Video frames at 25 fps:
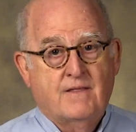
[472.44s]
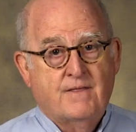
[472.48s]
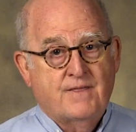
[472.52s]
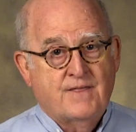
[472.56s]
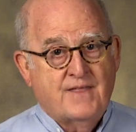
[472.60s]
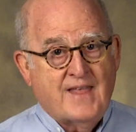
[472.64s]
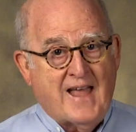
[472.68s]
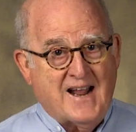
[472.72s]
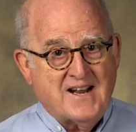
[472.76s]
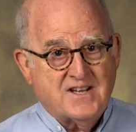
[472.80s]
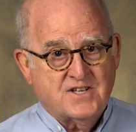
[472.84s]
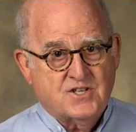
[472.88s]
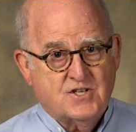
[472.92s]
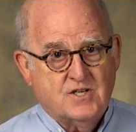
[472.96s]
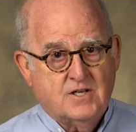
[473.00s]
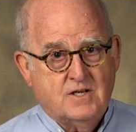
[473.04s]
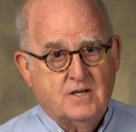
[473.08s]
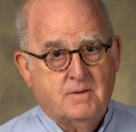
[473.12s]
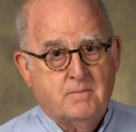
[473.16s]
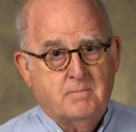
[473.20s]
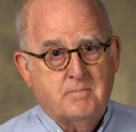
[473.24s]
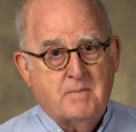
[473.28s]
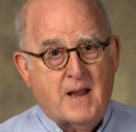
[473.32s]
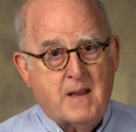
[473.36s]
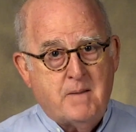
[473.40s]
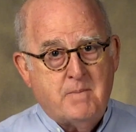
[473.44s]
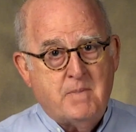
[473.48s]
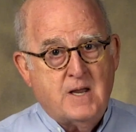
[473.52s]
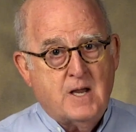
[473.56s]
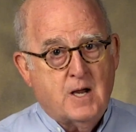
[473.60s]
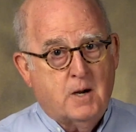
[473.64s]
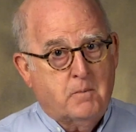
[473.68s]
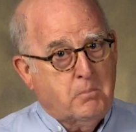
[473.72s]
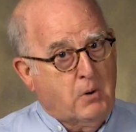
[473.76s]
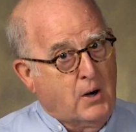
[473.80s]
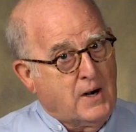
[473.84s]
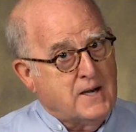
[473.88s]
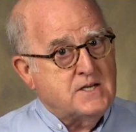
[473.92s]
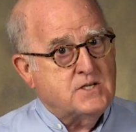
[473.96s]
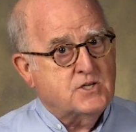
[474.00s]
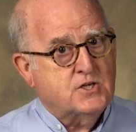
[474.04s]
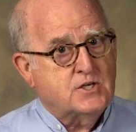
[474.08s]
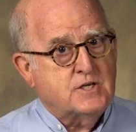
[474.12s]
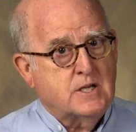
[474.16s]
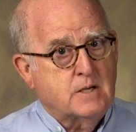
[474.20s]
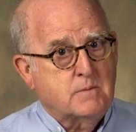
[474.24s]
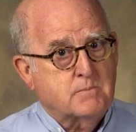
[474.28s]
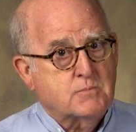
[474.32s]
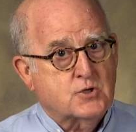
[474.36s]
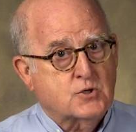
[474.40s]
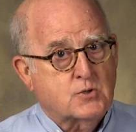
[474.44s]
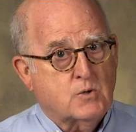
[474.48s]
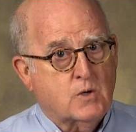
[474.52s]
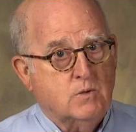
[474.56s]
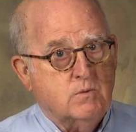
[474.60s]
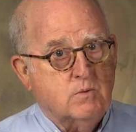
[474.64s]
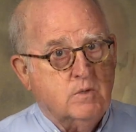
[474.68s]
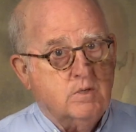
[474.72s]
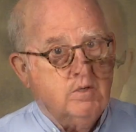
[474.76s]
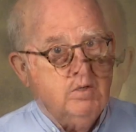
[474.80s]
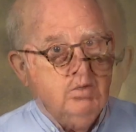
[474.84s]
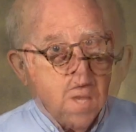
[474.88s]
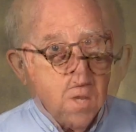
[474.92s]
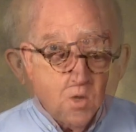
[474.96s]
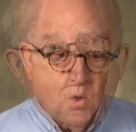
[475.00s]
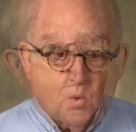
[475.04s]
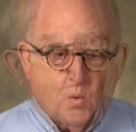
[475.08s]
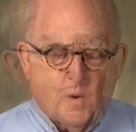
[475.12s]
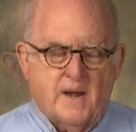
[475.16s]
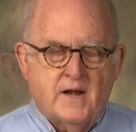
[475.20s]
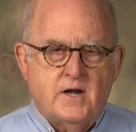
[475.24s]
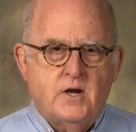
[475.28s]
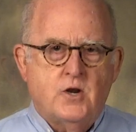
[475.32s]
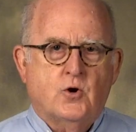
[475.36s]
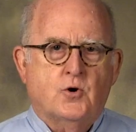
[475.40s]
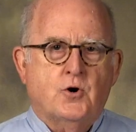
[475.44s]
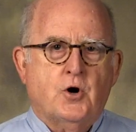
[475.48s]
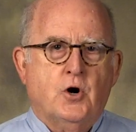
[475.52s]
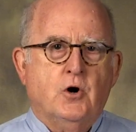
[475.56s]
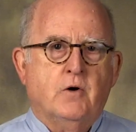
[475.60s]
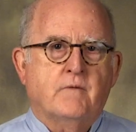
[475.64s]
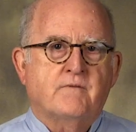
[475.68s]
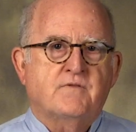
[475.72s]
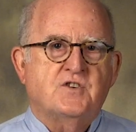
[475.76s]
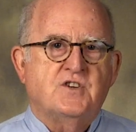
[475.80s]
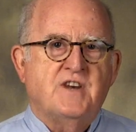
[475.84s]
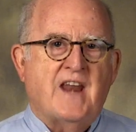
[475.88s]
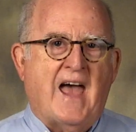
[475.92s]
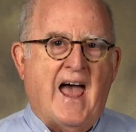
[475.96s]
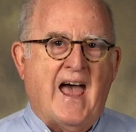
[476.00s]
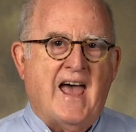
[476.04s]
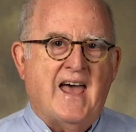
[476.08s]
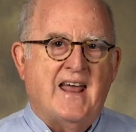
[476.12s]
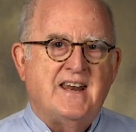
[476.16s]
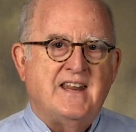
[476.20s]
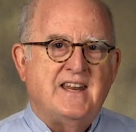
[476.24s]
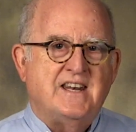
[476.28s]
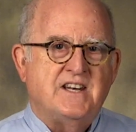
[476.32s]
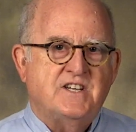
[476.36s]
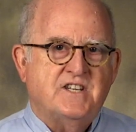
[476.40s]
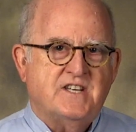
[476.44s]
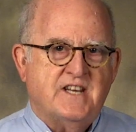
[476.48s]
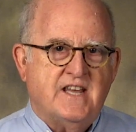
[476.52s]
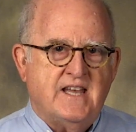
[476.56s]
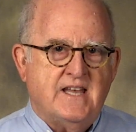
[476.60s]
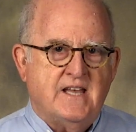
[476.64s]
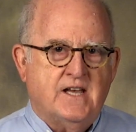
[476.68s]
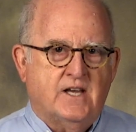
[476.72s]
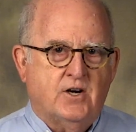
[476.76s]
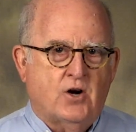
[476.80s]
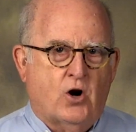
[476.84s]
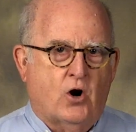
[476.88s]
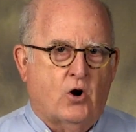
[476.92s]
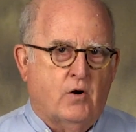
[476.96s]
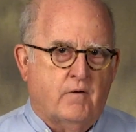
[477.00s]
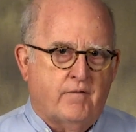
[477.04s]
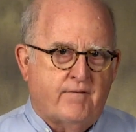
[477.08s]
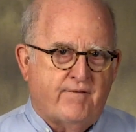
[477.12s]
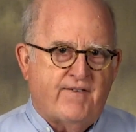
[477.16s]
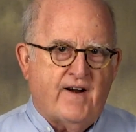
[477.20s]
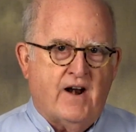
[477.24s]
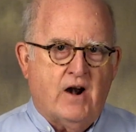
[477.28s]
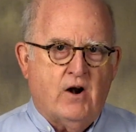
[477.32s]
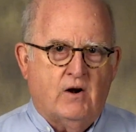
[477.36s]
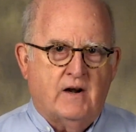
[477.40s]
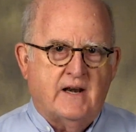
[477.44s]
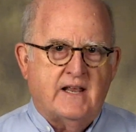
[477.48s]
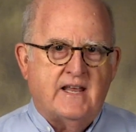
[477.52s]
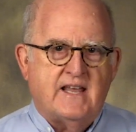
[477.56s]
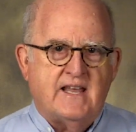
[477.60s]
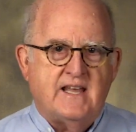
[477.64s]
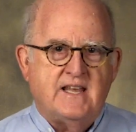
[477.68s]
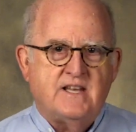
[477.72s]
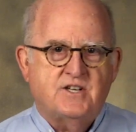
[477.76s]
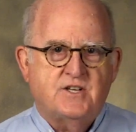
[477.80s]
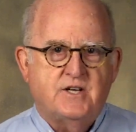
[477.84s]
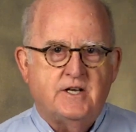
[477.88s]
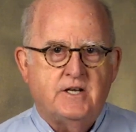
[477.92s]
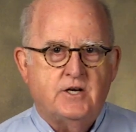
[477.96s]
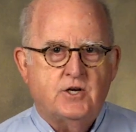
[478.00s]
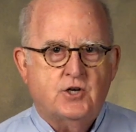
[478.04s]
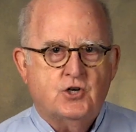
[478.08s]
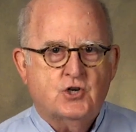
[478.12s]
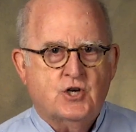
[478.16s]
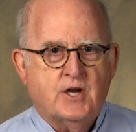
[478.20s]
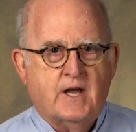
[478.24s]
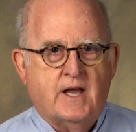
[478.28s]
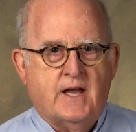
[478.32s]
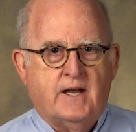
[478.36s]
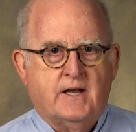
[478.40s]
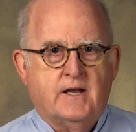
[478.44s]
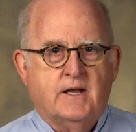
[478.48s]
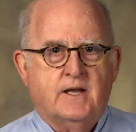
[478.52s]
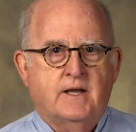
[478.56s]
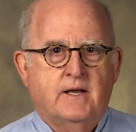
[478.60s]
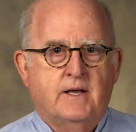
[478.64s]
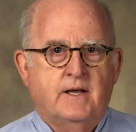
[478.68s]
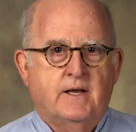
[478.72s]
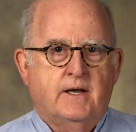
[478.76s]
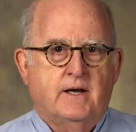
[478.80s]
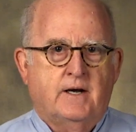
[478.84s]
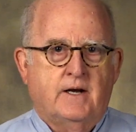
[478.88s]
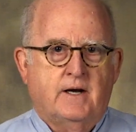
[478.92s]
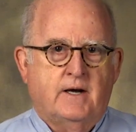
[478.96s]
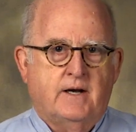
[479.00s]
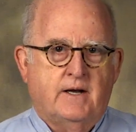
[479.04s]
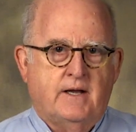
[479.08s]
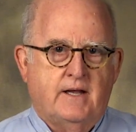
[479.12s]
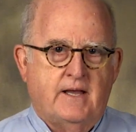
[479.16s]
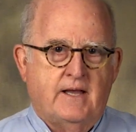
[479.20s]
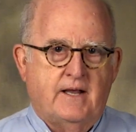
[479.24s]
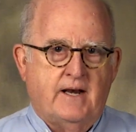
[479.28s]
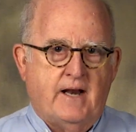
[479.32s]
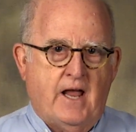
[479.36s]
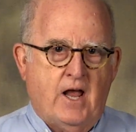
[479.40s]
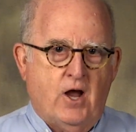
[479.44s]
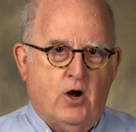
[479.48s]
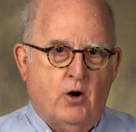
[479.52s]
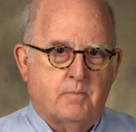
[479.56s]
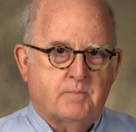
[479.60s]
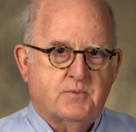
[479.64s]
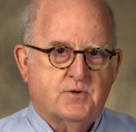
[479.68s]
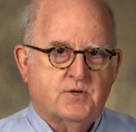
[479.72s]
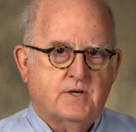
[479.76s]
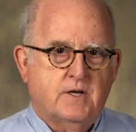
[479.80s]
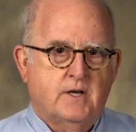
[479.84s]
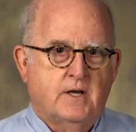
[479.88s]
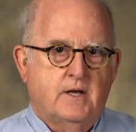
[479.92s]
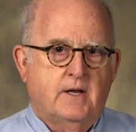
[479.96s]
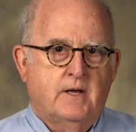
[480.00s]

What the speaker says: that's maybe a brainstem stroke. Cranial nerves 9 and 10 are fairly easy to check. It helps